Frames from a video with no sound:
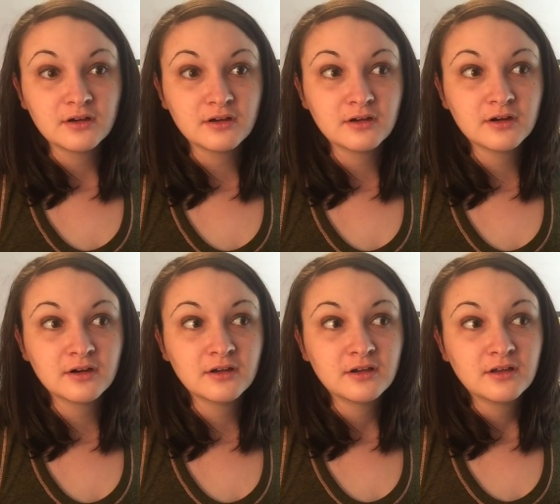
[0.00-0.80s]

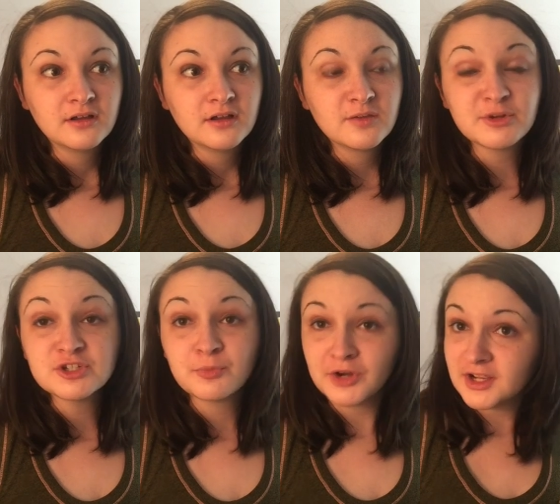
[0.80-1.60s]
are a
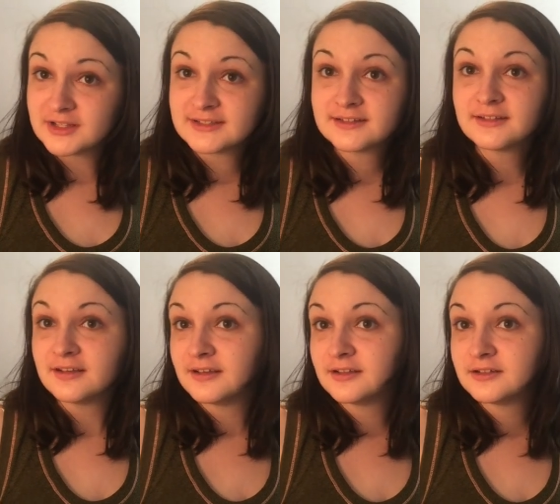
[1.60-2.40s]
bunch of pricks
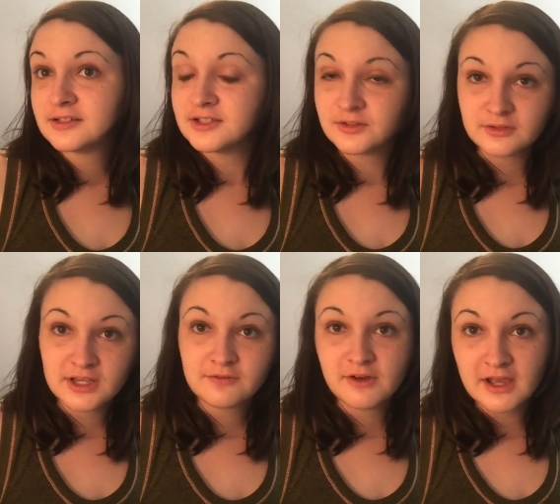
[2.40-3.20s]
and don't
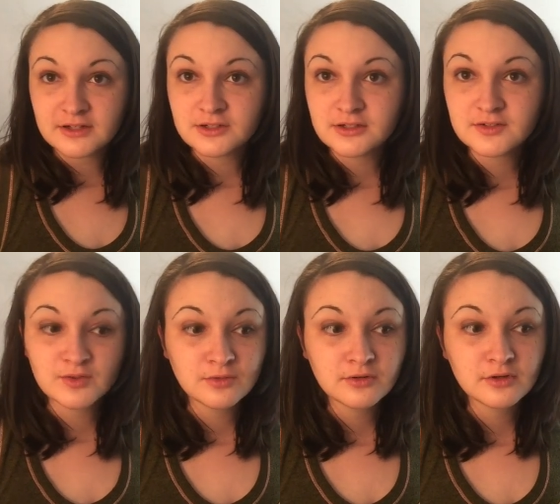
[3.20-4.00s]
like reactors
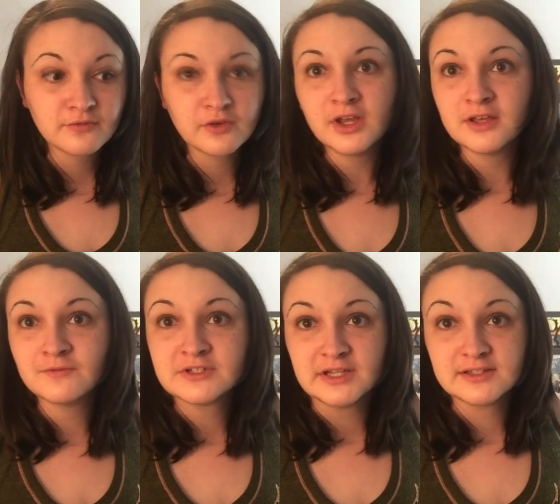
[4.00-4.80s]
or free
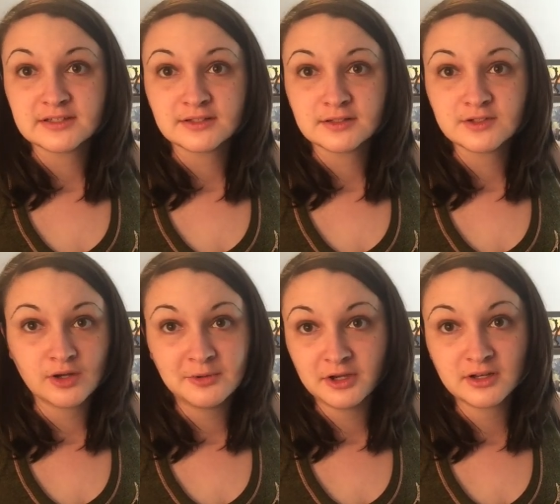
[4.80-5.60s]
advertising, so
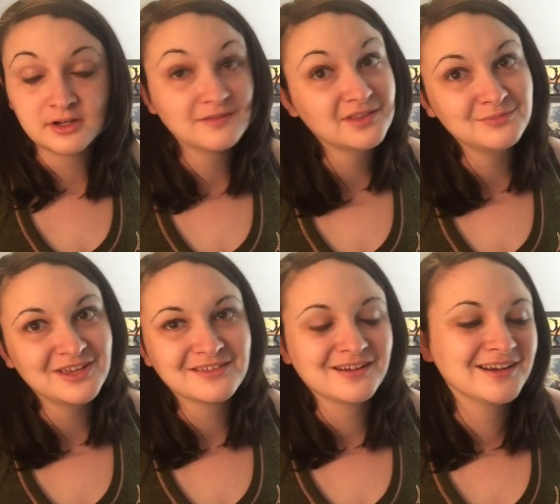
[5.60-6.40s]
I'm not gonna give them
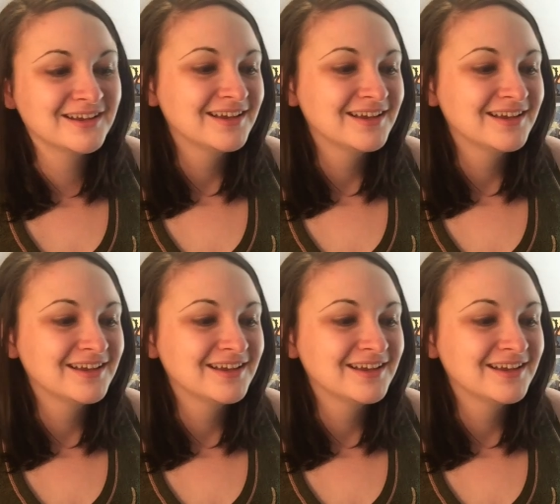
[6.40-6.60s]
either.